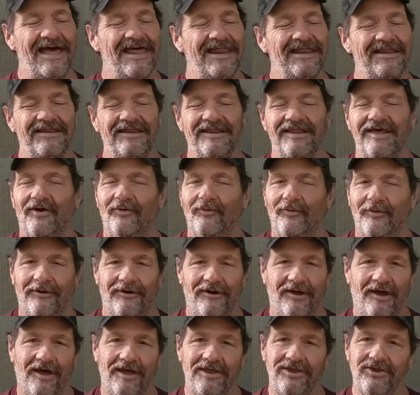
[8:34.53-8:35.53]
No, we're
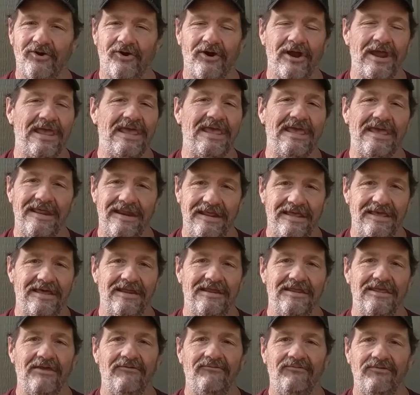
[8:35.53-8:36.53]
not. You're an idiot
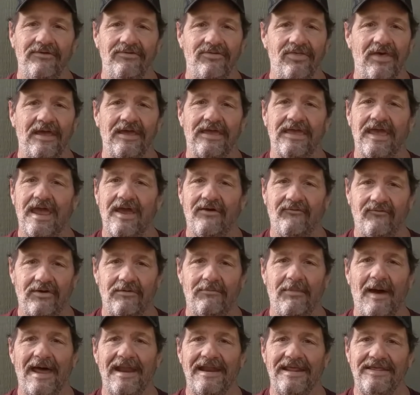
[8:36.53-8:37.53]
if you think
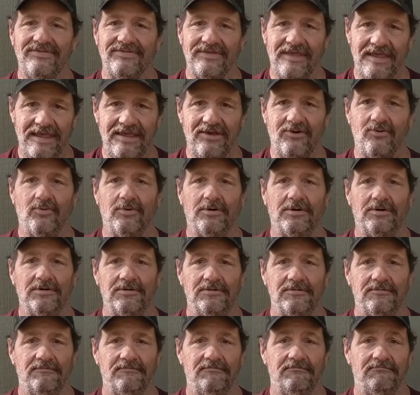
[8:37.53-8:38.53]
everybody's equal,
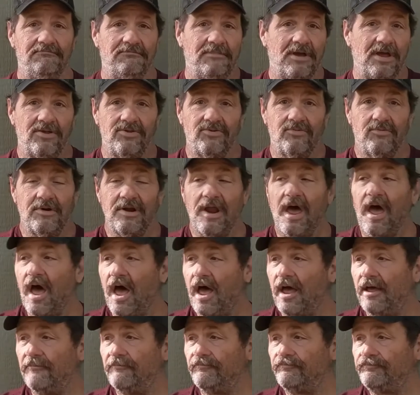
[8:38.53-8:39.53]
because we're not.
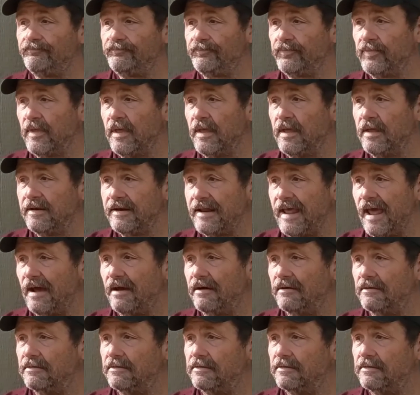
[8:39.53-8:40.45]
Now,